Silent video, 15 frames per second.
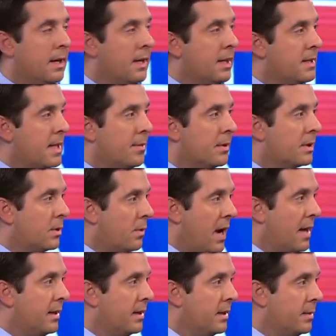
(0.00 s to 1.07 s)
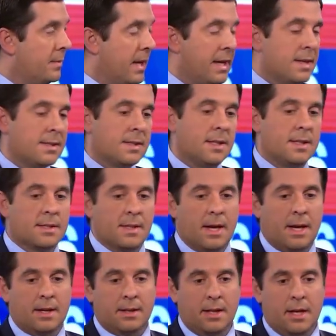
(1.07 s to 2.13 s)
He's able to rally the base. He's
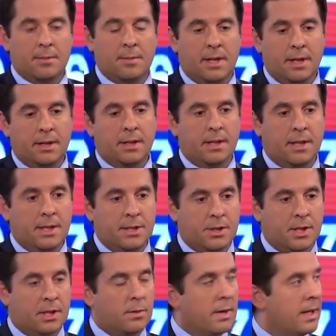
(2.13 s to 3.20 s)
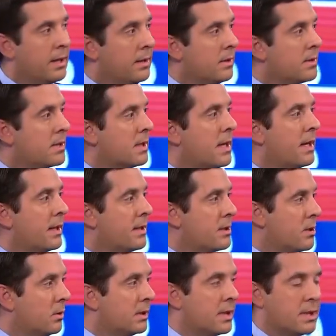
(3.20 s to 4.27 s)
got a lot of money that he's generated. There's a lot of
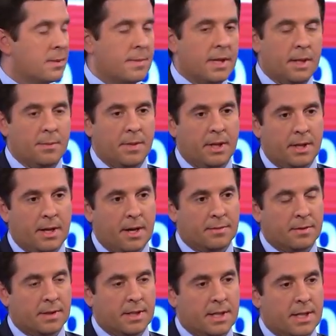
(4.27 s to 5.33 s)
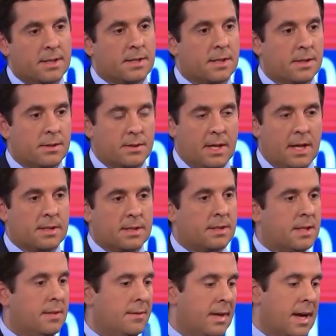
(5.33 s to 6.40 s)
consultants making money off of this, and there's lots of
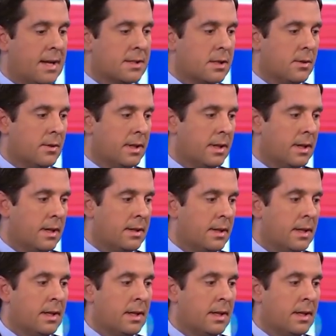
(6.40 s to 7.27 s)
TV ads going on.